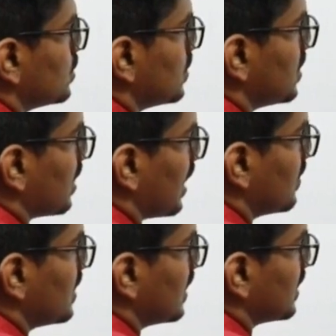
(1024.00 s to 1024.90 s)
should
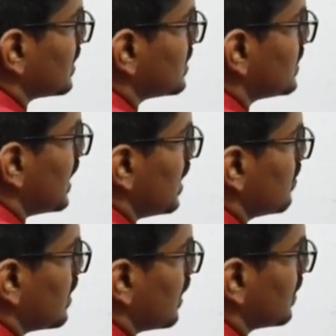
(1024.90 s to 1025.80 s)
travel at the
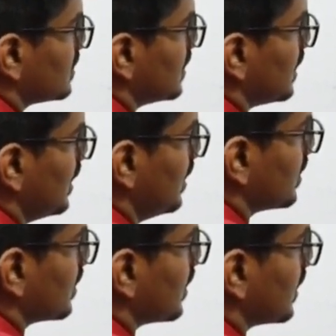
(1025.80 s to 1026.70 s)
same velocity
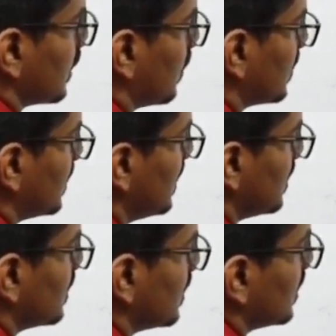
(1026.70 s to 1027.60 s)
along
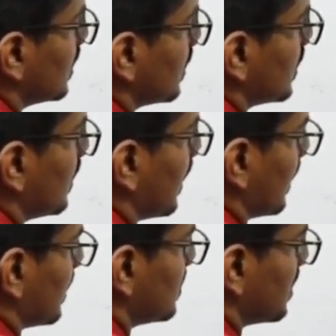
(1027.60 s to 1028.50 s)
the
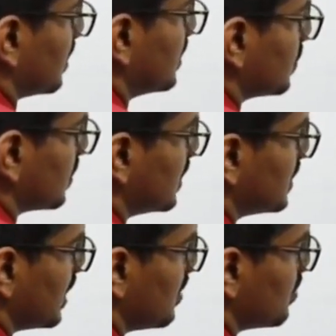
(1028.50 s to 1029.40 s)
direction. So
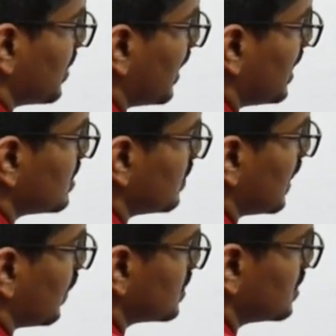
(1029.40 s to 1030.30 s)
this implies
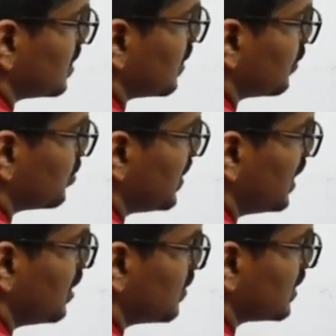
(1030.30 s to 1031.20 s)
velocity of
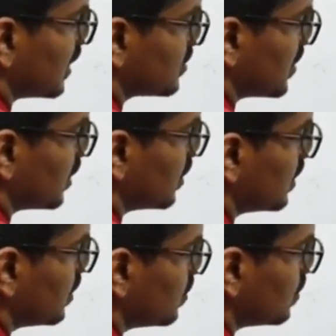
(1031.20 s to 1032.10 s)
P with respect to
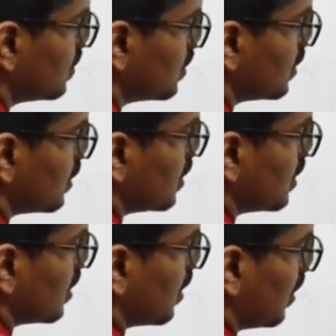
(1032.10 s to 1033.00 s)
Q
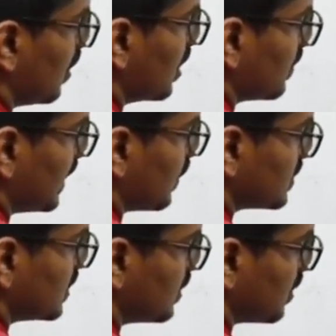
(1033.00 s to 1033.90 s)
or
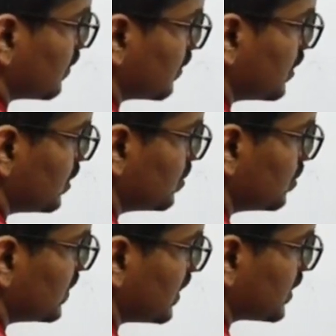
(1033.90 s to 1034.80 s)
velocity of Q
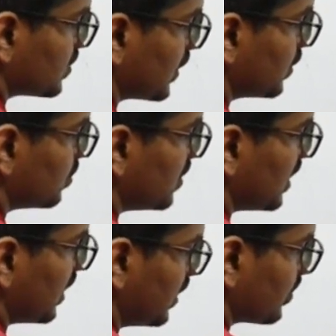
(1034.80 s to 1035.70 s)
with respect to
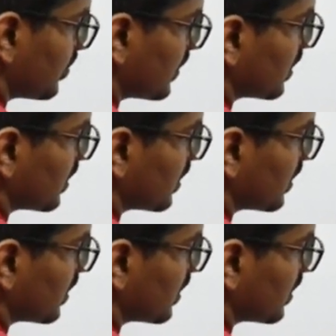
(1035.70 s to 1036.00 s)
P